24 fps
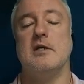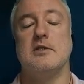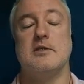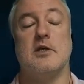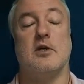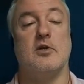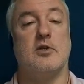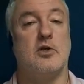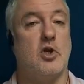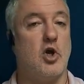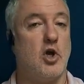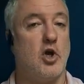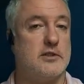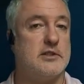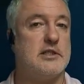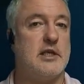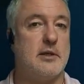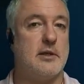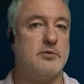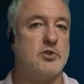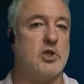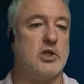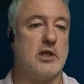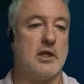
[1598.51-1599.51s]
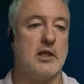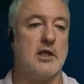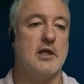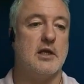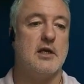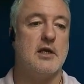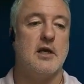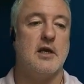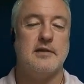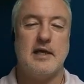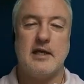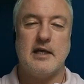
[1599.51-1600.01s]
So conceptually,
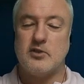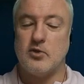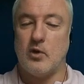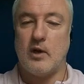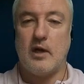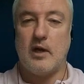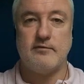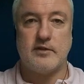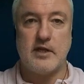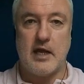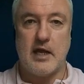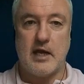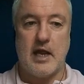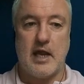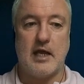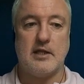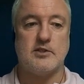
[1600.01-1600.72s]
that's all I've done.